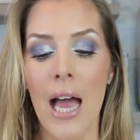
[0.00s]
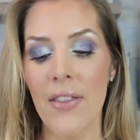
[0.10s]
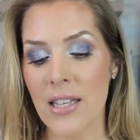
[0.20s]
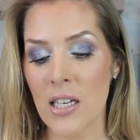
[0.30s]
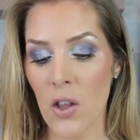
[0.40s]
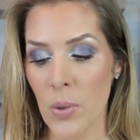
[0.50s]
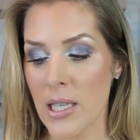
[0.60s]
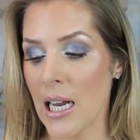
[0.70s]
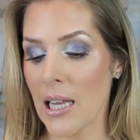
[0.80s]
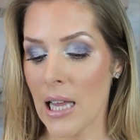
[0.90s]
And that's another
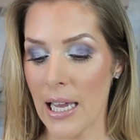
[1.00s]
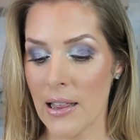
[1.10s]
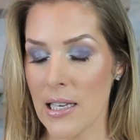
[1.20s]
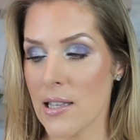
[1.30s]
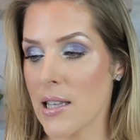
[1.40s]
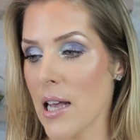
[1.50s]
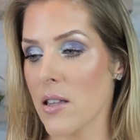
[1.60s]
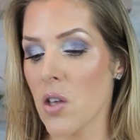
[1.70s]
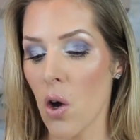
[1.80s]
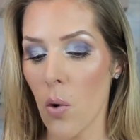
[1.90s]
reason I like these
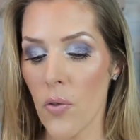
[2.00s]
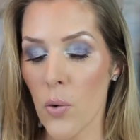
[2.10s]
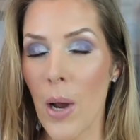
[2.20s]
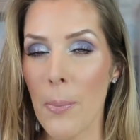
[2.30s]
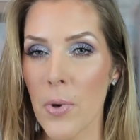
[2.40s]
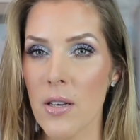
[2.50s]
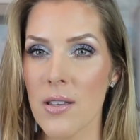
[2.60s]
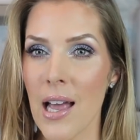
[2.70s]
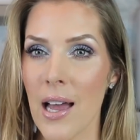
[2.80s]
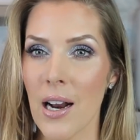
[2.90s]
sets. So the replica
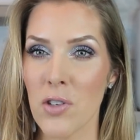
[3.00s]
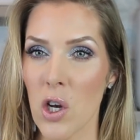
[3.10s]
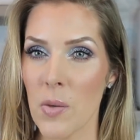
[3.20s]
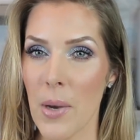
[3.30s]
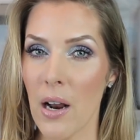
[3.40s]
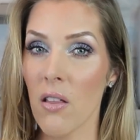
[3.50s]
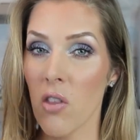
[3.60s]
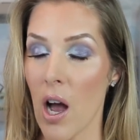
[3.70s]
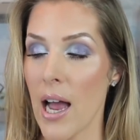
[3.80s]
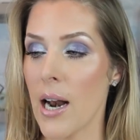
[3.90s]
set I talked about a
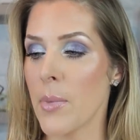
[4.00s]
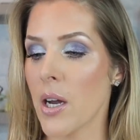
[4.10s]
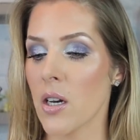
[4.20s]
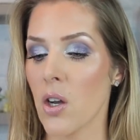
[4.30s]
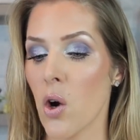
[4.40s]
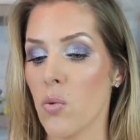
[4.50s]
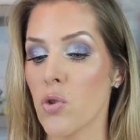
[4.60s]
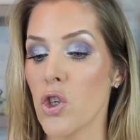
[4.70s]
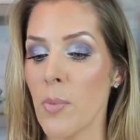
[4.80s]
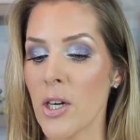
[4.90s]
lot. I'm not going to go
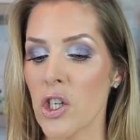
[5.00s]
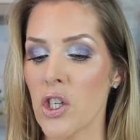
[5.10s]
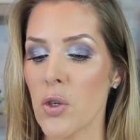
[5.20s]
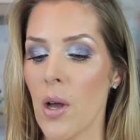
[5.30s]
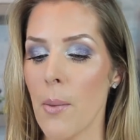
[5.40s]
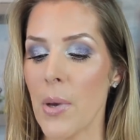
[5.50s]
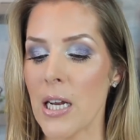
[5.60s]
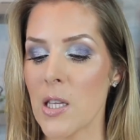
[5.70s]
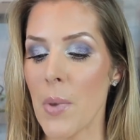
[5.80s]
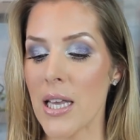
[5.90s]
too much into it, but
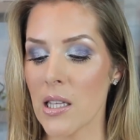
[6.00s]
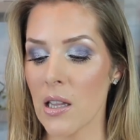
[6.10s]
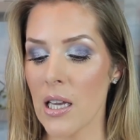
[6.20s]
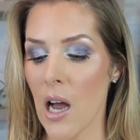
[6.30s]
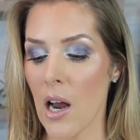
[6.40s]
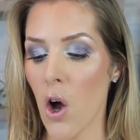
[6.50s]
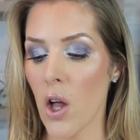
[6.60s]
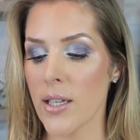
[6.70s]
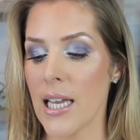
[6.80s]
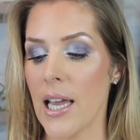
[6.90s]
it's basically got
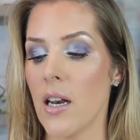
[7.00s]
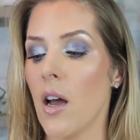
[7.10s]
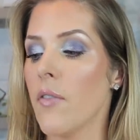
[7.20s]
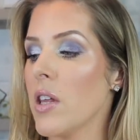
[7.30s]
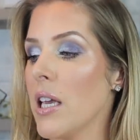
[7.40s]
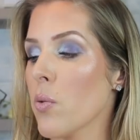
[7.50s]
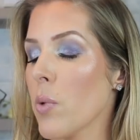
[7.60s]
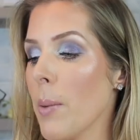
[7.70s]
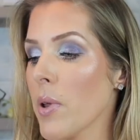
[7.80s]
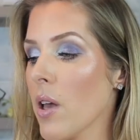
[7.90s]
all 10 of the
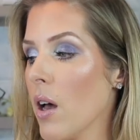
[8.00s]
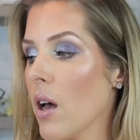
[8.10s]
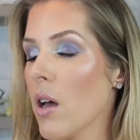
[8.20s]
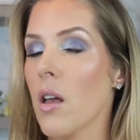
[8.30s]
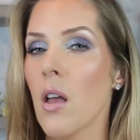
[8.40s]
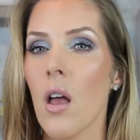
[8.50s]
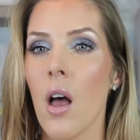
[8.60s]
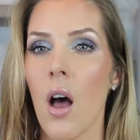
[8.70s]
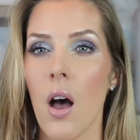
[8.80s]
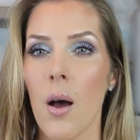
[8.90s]
replica
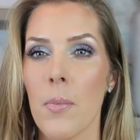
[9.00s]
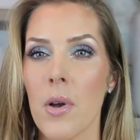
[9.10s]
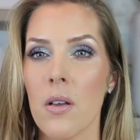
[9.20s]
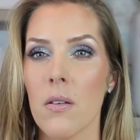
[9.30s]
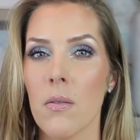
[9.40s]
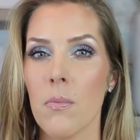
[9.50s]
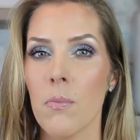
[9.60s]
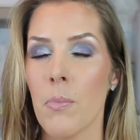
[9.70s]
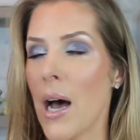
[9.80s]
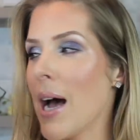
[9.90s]
um,
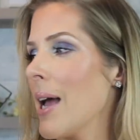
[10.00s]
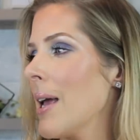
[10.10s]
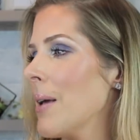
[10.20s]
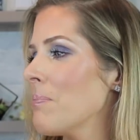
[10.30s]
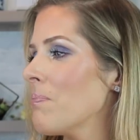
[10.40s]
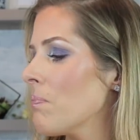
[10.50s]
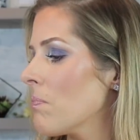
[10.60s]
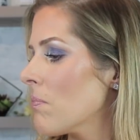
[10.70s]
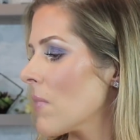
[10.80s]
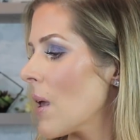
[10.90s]
by
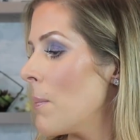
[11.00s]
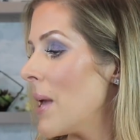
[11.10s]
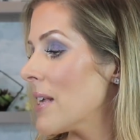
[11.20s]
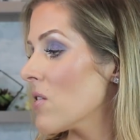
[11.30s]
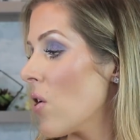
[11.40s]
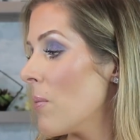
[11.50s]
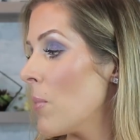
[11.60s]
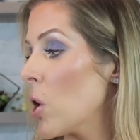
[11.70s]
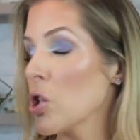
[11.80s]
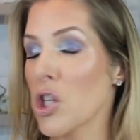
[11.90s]
Maison
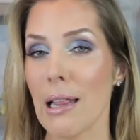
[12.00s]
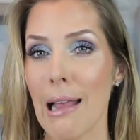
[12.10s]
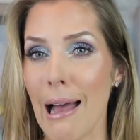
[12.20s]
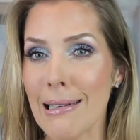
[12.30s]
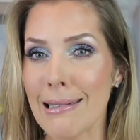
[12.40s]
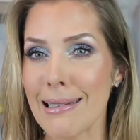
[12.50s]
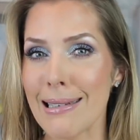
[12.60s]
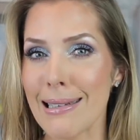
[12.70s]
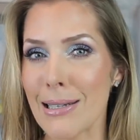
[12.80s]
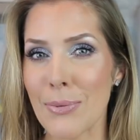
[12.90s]
Margiela.
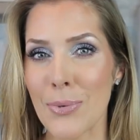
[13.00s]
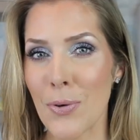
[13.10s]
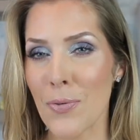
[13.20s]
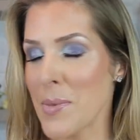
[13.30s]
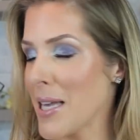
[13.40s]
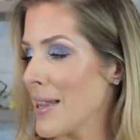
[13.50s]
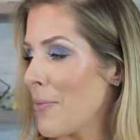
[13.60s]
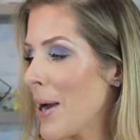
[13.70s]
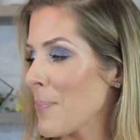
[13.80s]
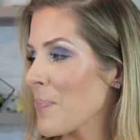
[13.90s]
Don't know if I'm saying
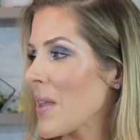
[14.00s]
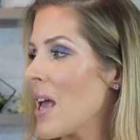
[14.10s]
that right.